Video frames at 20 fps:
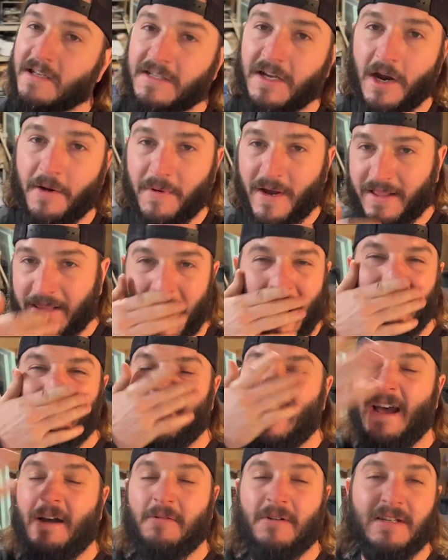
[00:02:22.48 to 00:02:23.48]
Sorry about
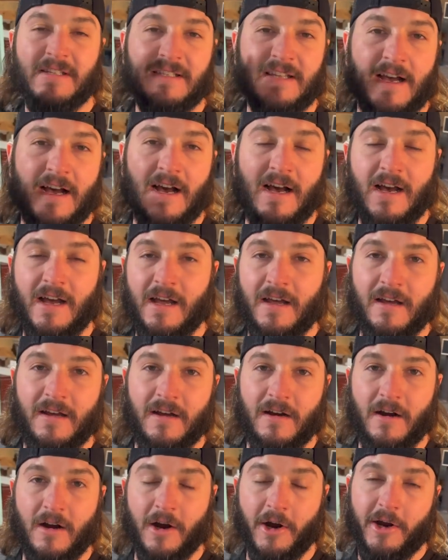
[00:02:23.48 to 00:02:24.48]
that. That was uh,
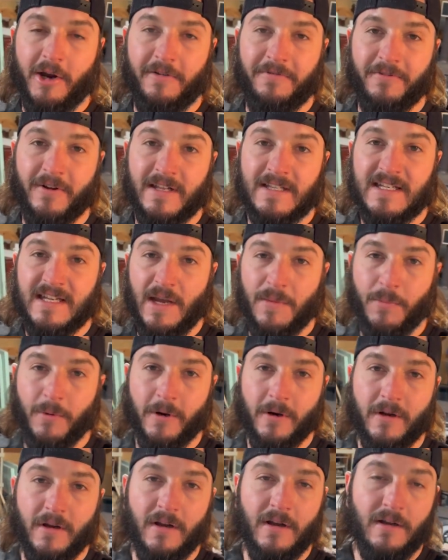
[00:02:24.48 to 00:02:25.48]
our good friend
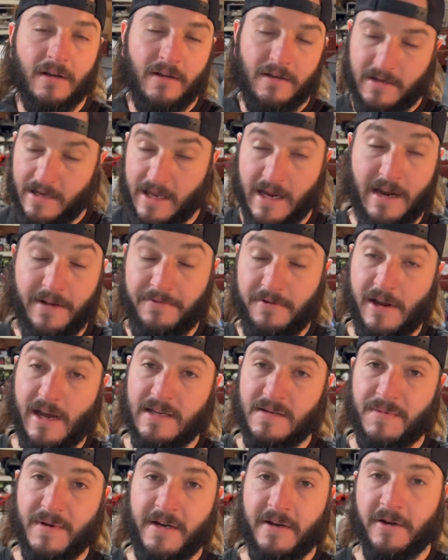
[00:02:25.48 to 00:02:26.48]
Skipper again, if you
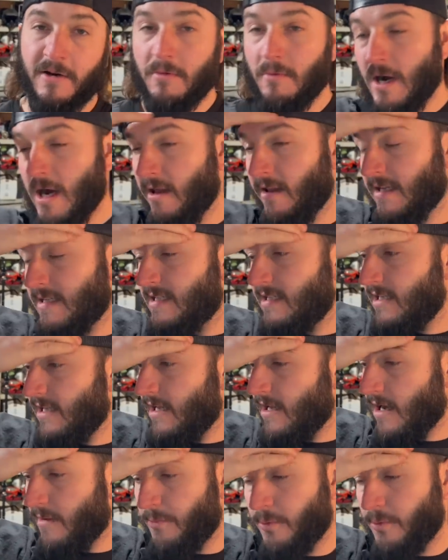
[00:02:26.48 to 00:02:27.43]
guys have been here a while, it's the uh,